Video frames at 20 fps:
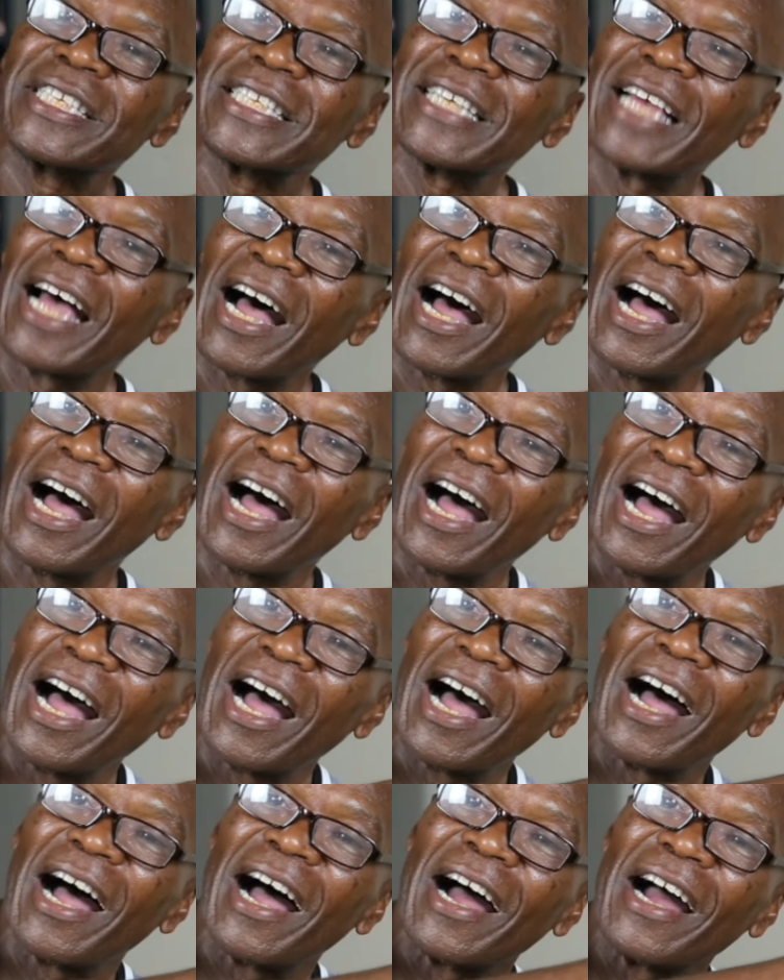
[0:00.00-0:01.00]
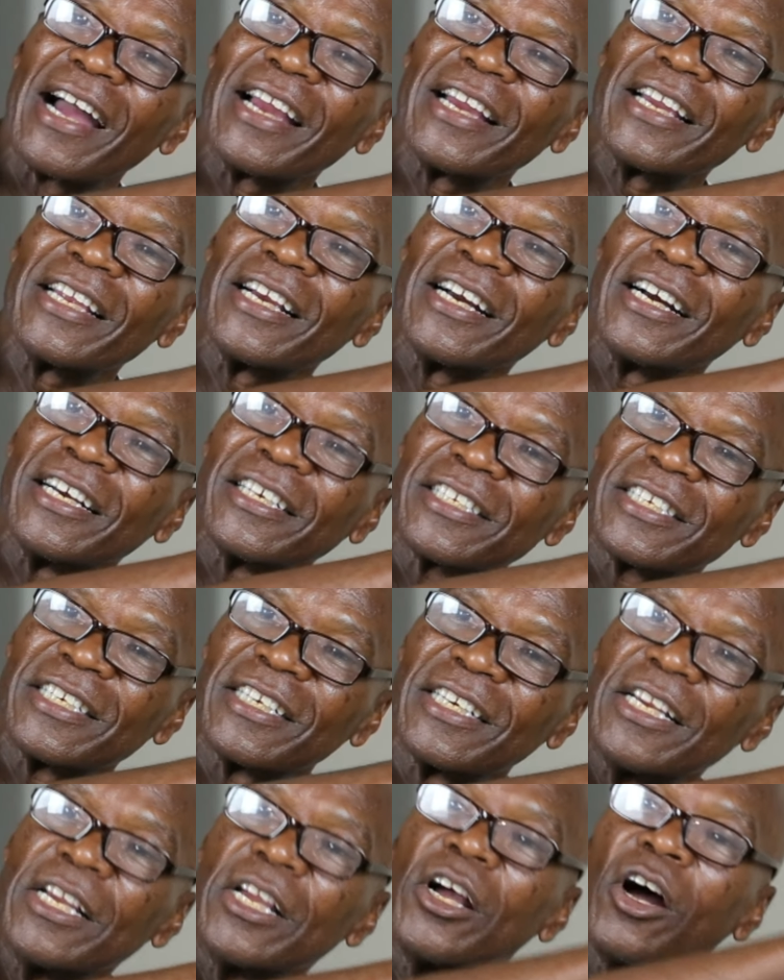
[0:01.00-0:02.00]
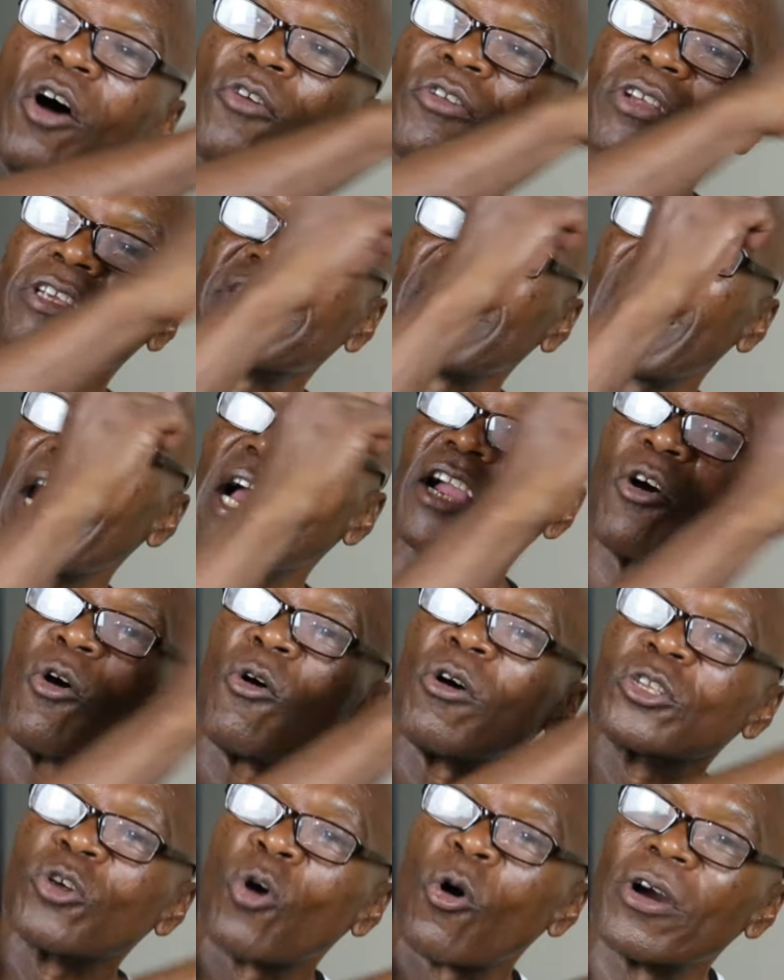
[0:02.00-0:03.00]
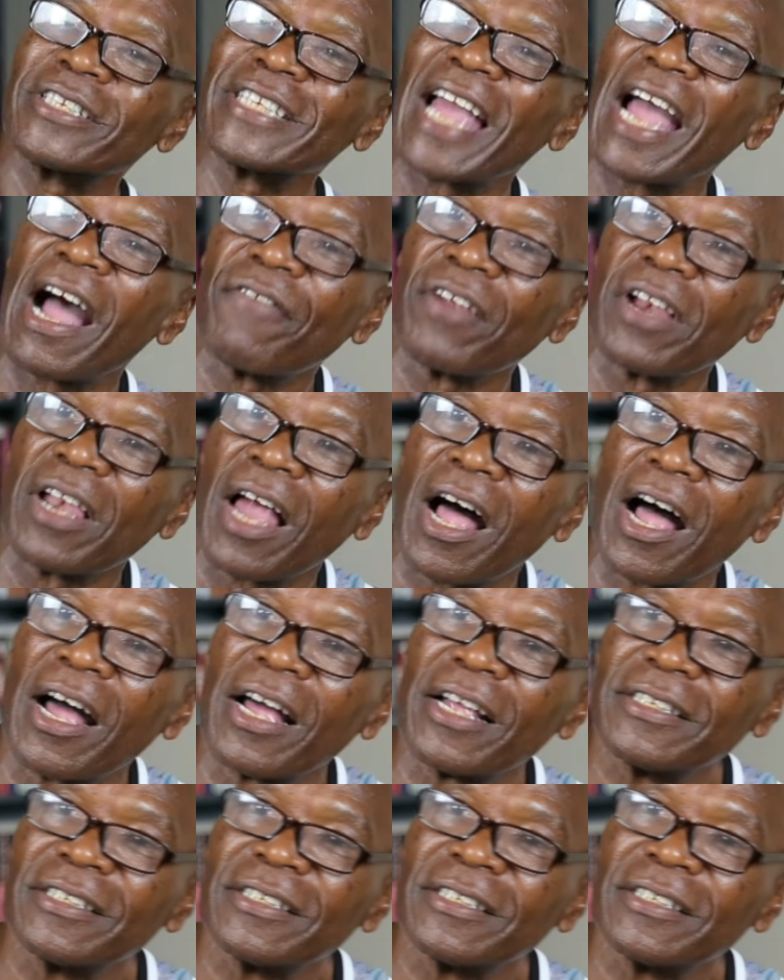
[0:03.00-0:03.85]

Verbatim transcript: The other, on the north That's side. It. On the side going towards Avalon.